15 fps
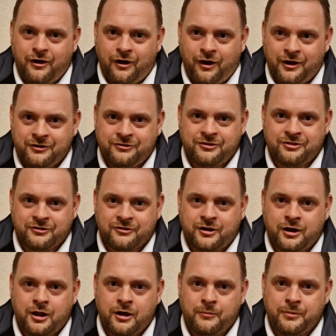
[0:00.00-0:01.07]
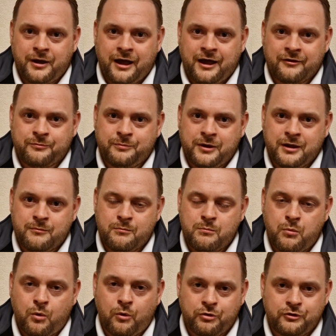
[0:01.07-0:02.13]
I see this club as being
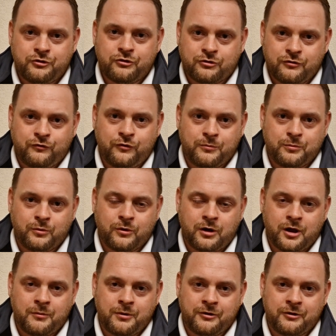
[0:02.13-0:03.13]
more than just a football club.